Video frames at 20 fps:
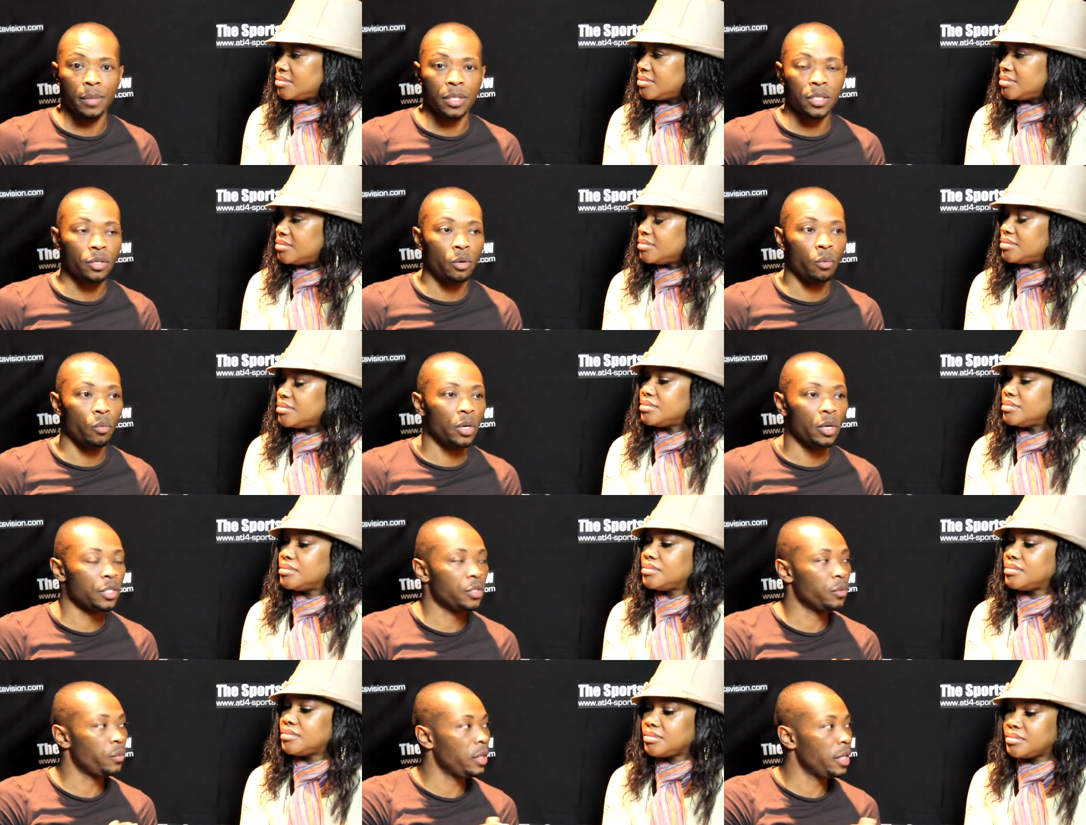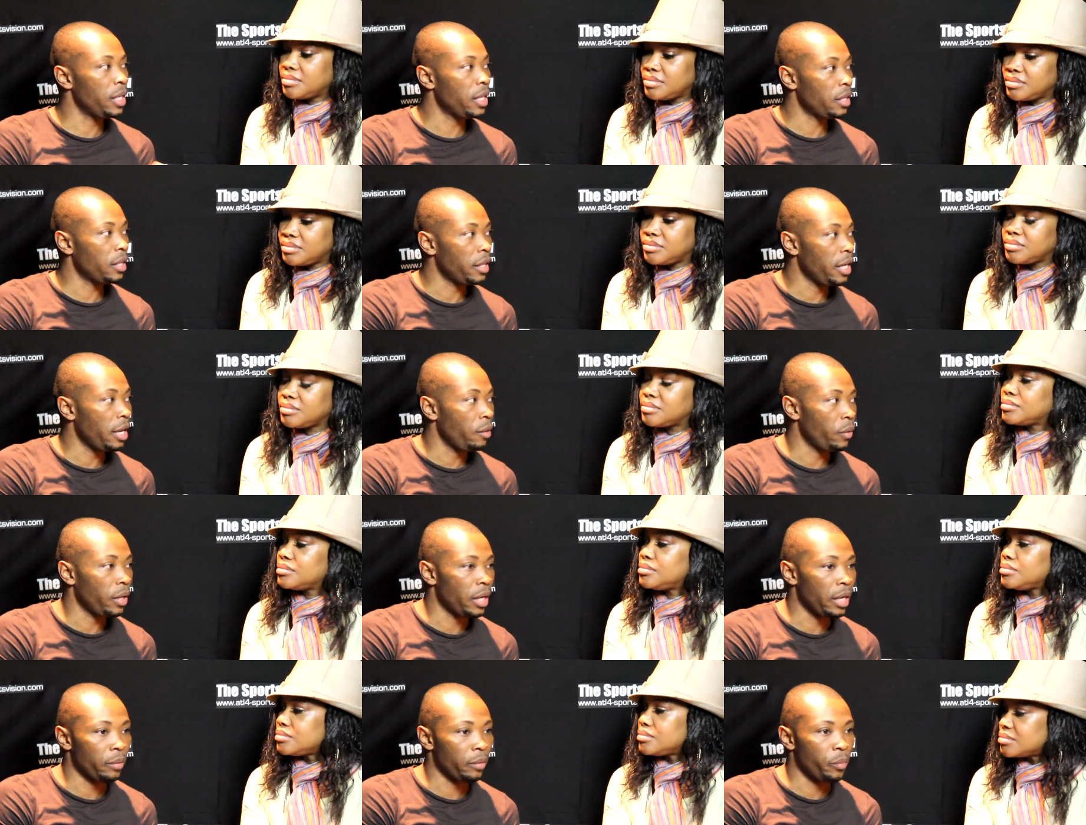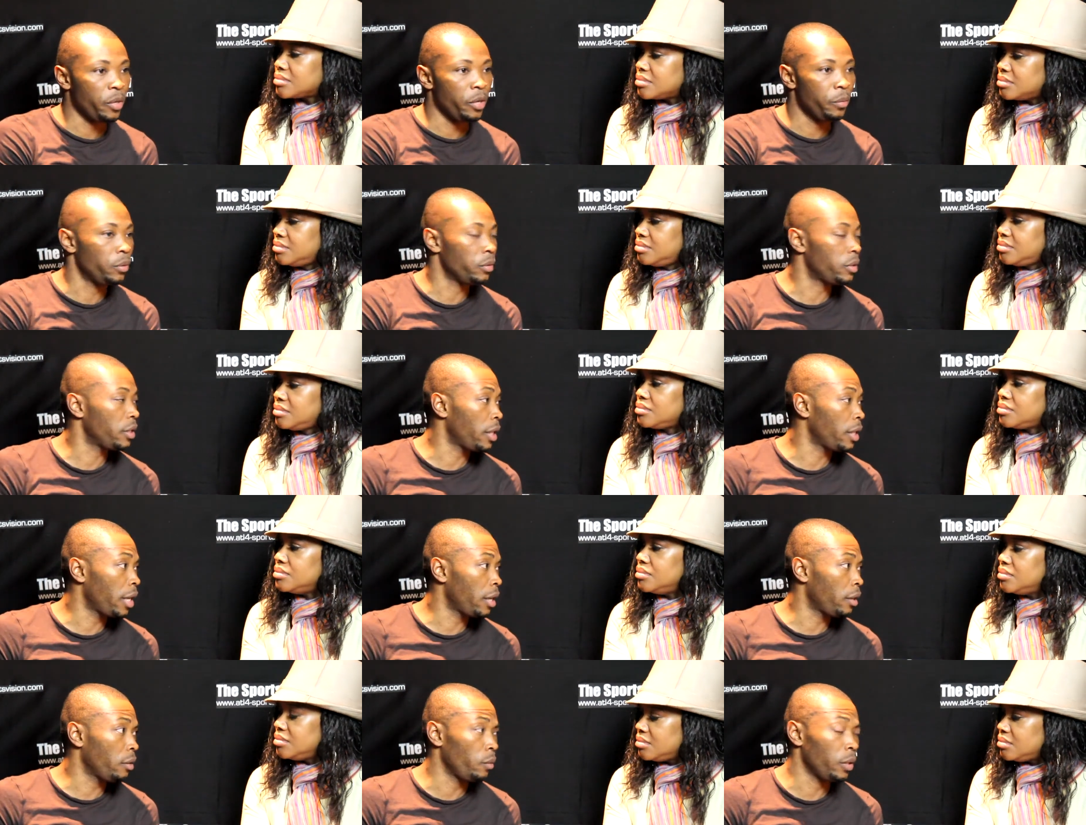Speaker 1: And so once we get that, we get people
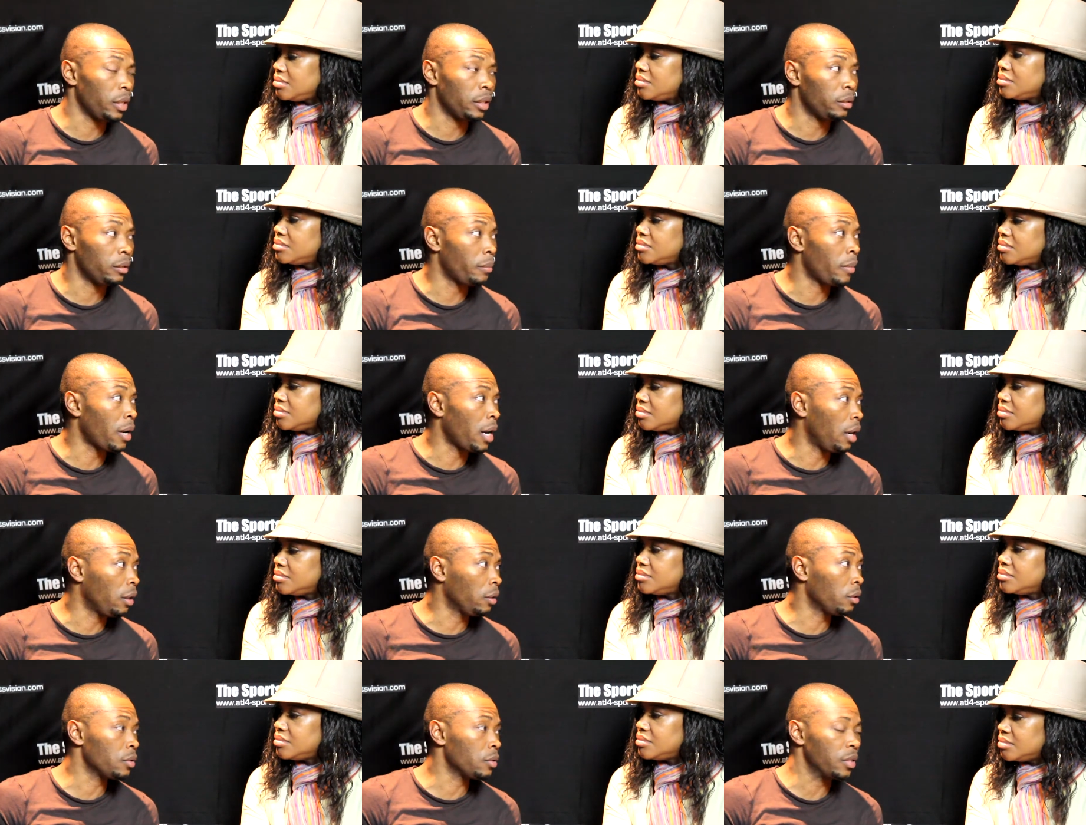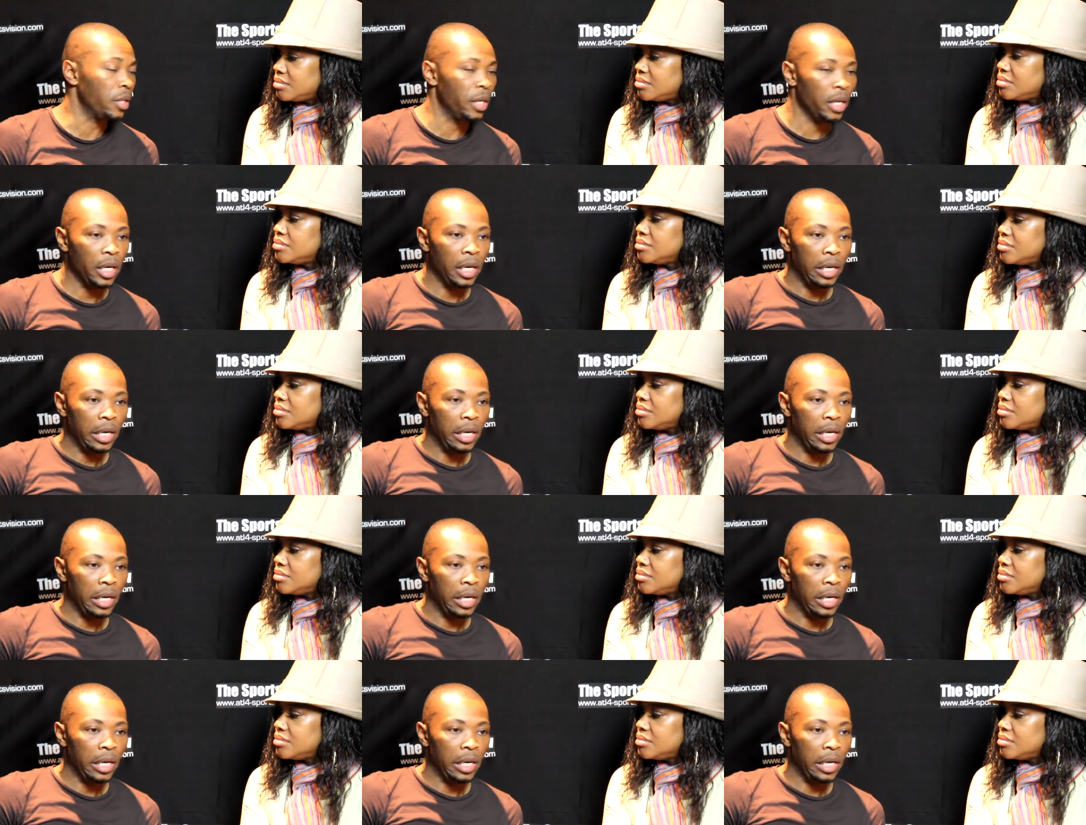together, we get the models,